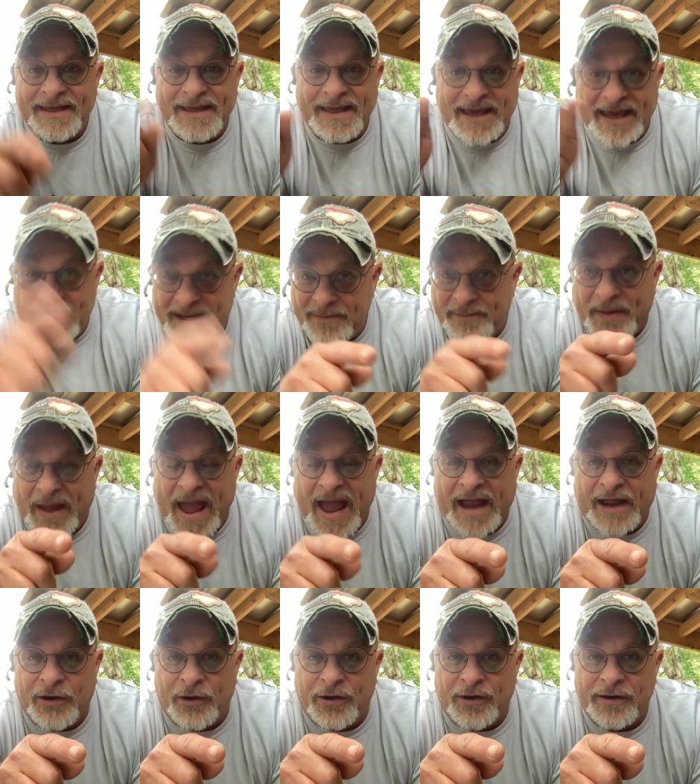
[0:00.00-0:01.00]
Ken
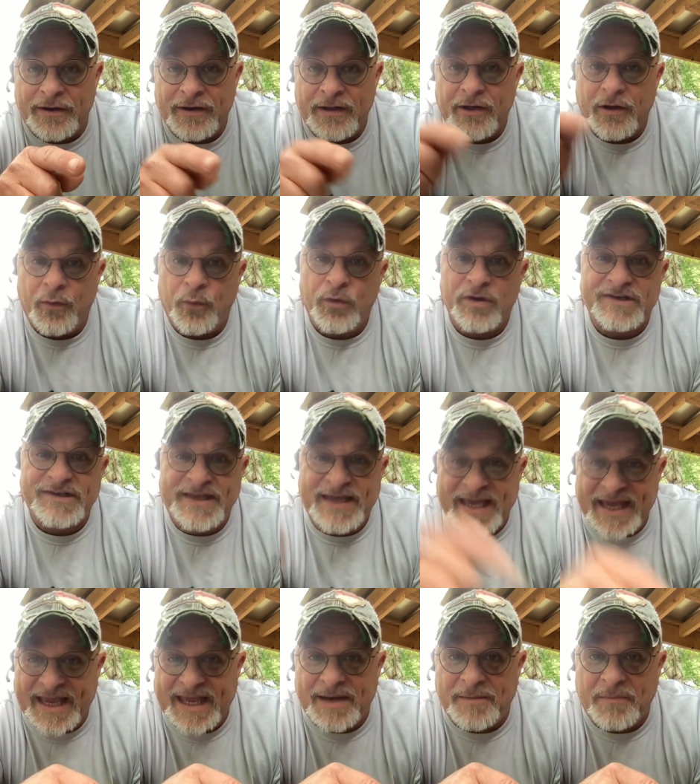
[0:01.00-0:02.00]
Packer was
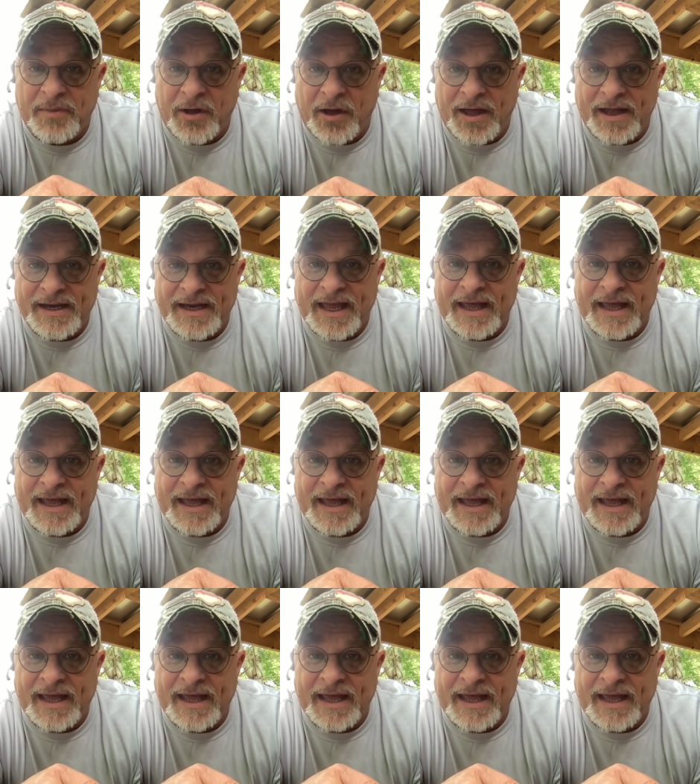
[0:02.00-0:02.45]
kicking butt